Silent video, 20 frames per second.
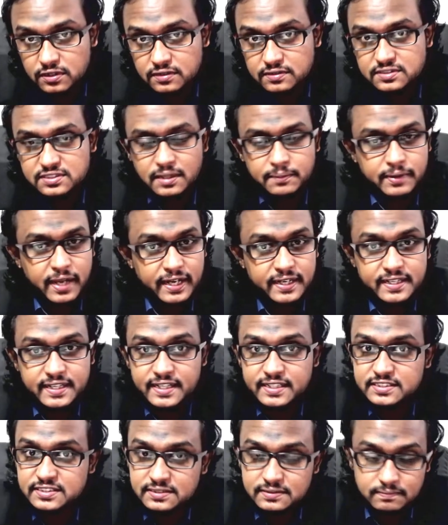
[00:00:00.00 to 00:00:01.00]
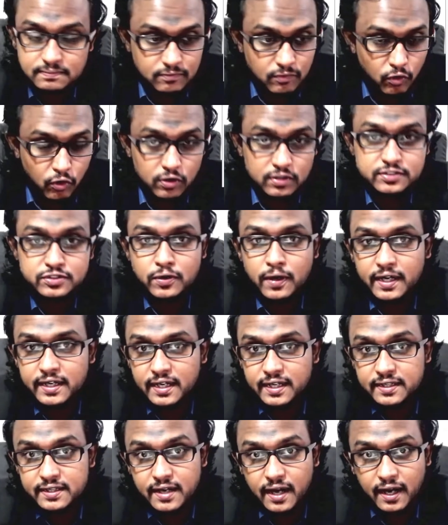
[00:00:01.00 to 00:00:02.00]
Some candidates also
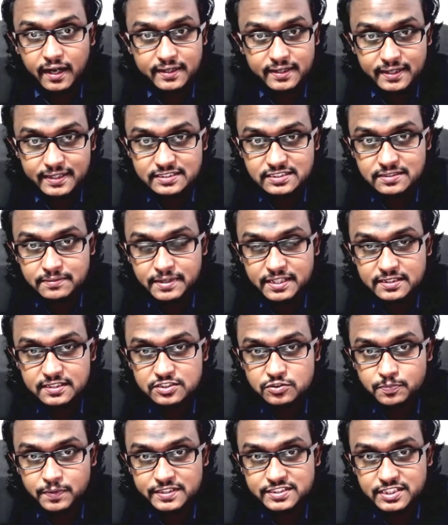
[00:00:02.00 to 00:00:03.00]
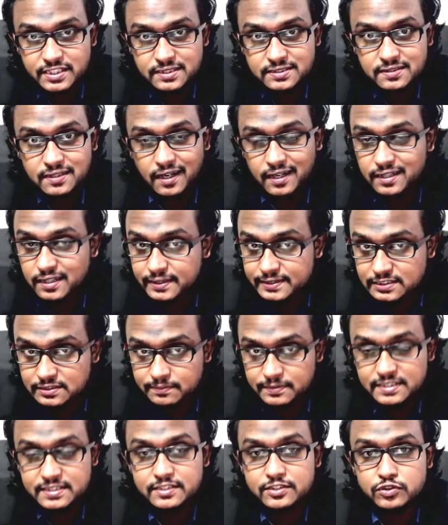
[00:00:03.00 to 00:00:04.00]
underestimate this project,
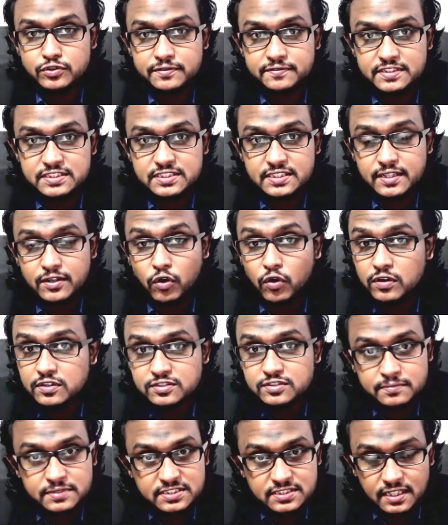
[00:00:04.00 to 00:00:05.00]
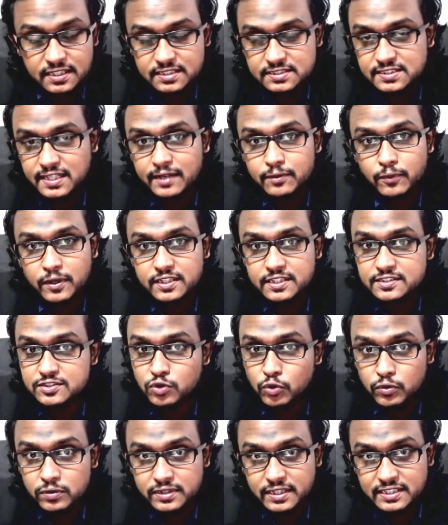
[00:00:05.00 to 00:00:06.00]
underestimate the university, also misunderstand what this
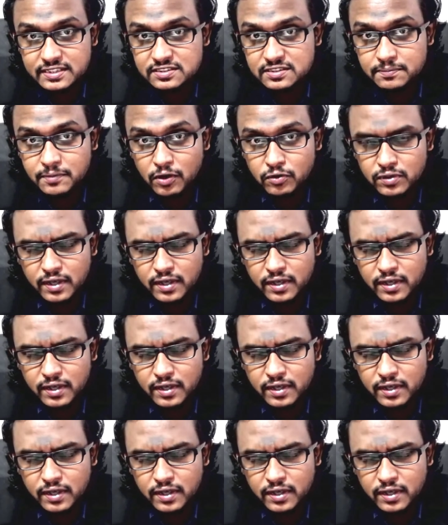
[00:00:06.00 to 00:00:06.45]
whole thing is about.